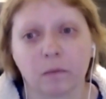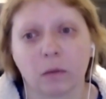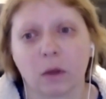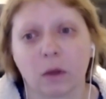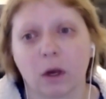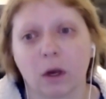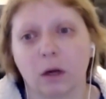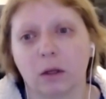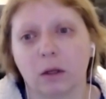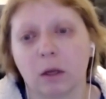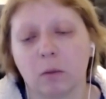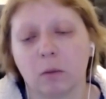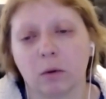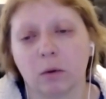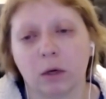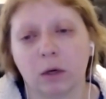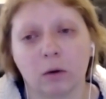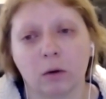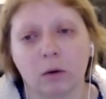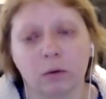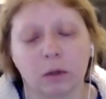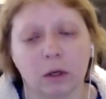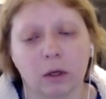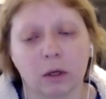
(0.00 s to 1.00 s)
They put
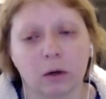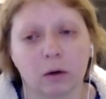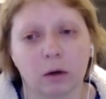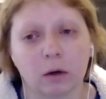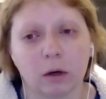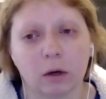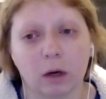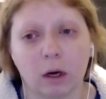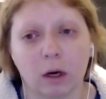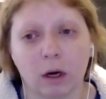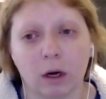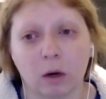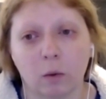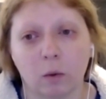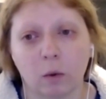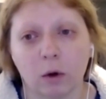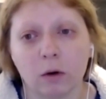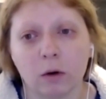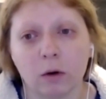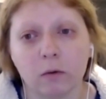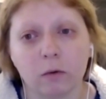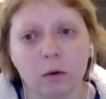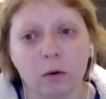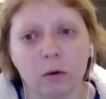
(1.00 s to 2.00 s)
out their
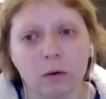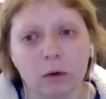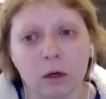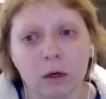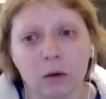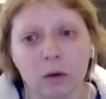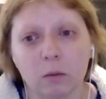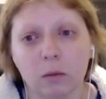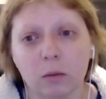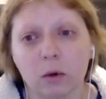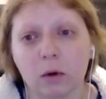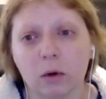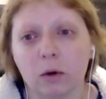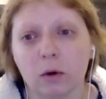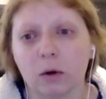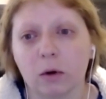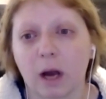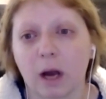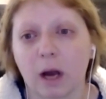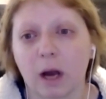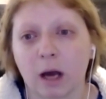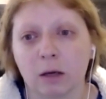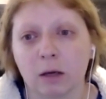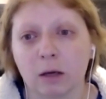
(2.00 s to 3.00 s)
work phone
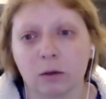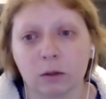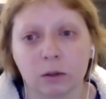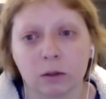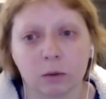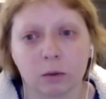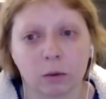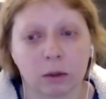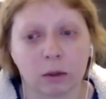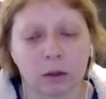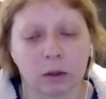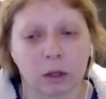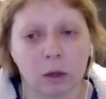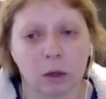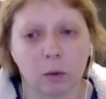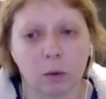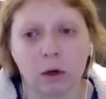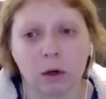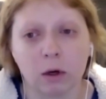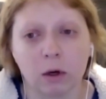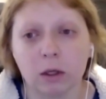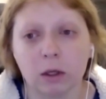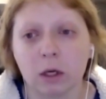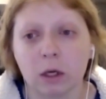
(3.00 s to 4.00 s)
number, address where they
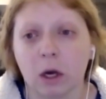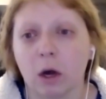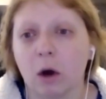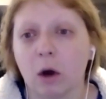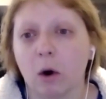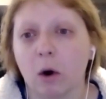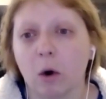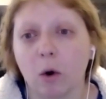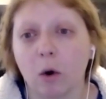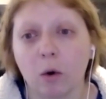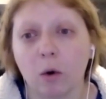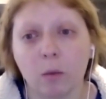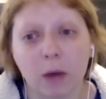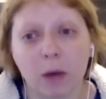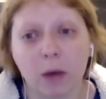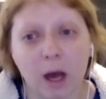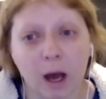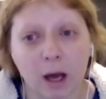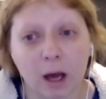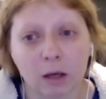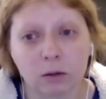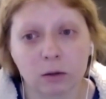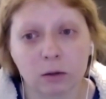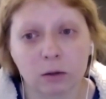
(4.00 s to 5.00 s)
worked, home
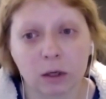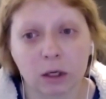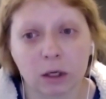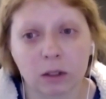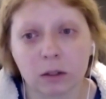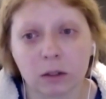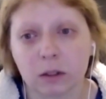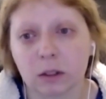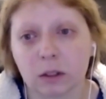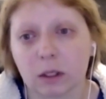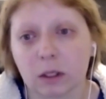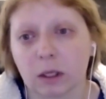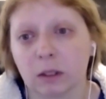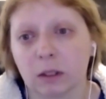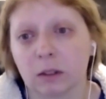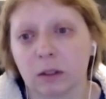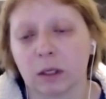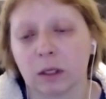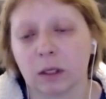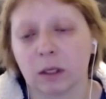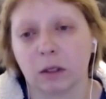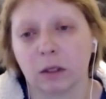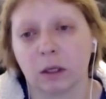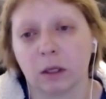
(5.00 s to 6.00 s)
address, and
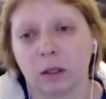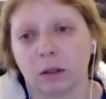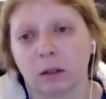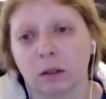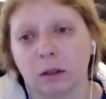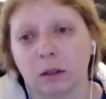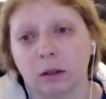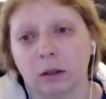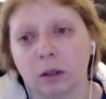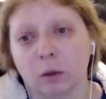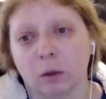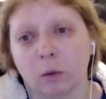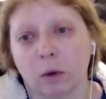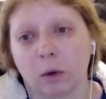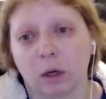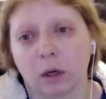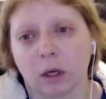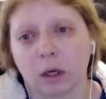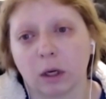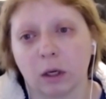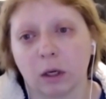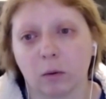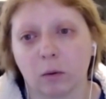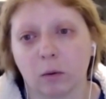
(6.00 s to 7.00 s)
said that they're
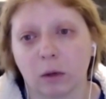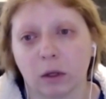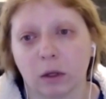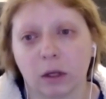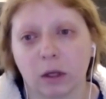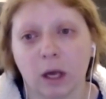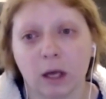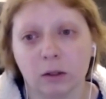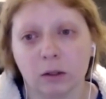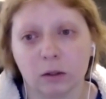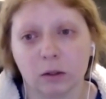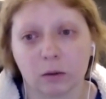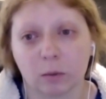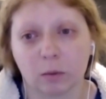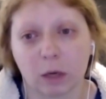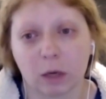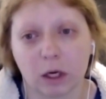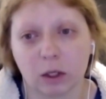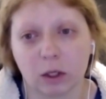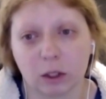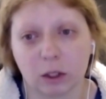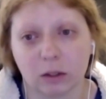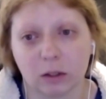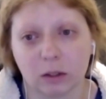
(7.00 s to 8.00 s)
working with cancer
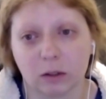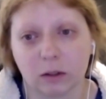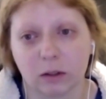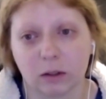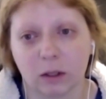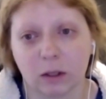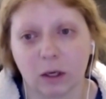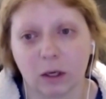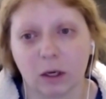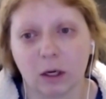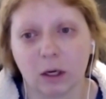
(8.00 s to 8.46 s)
patients.